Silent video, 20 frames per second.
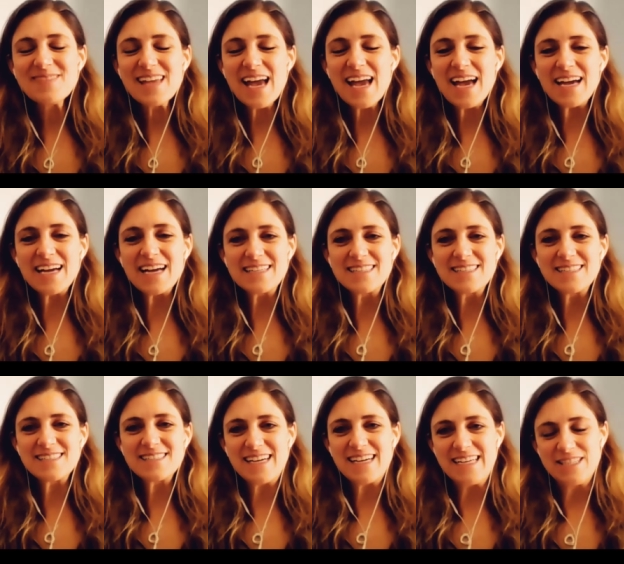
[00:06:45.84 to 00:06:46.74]
and
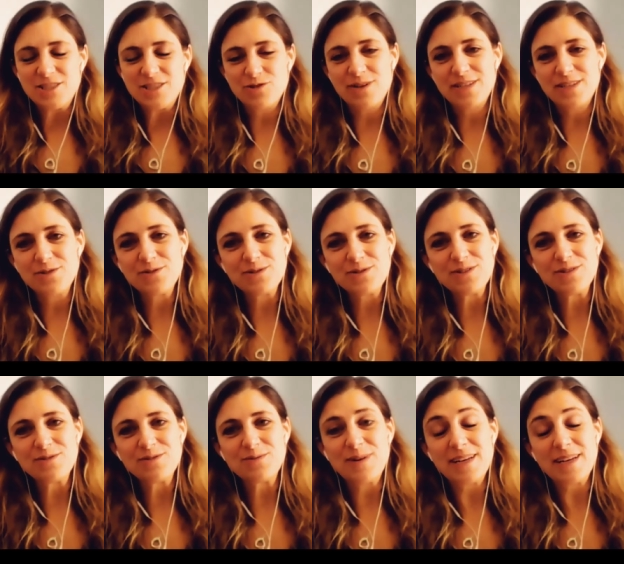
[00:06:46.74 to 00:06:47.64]
joined
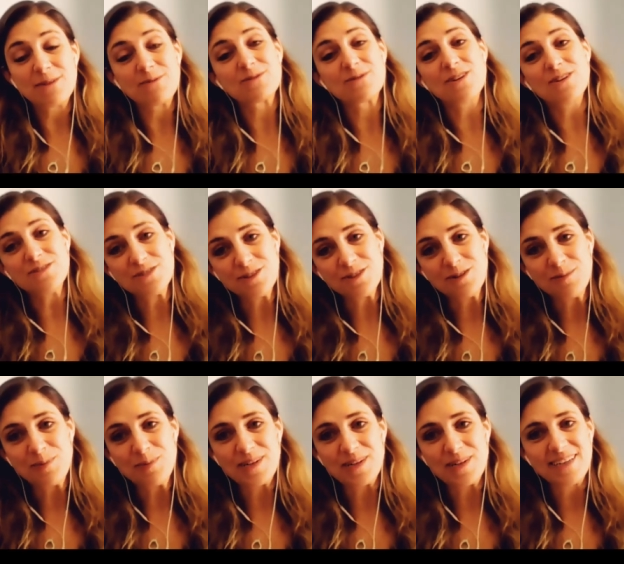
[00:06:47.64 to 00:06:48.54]
Hulu when it was also
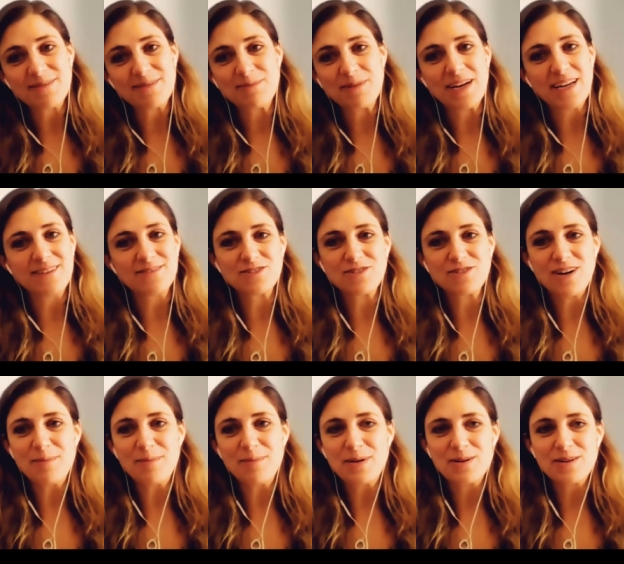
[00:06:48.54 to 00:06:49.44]
pretty kind of
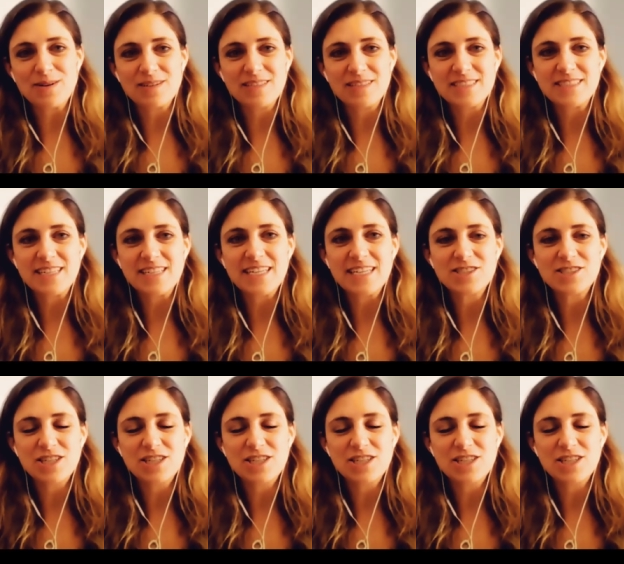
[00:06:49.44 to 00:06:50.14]
scrappy early stage.